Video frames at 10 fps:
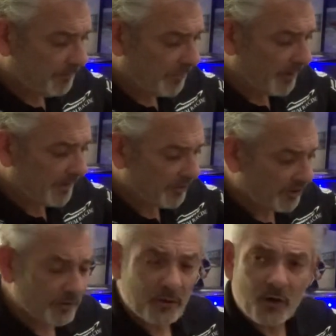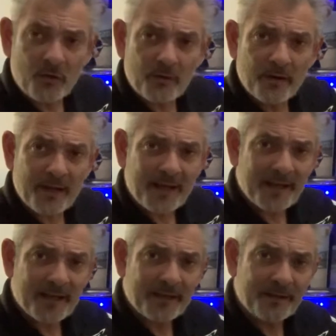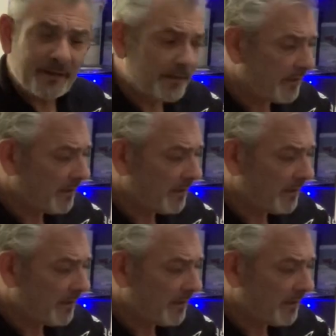putting the suit on and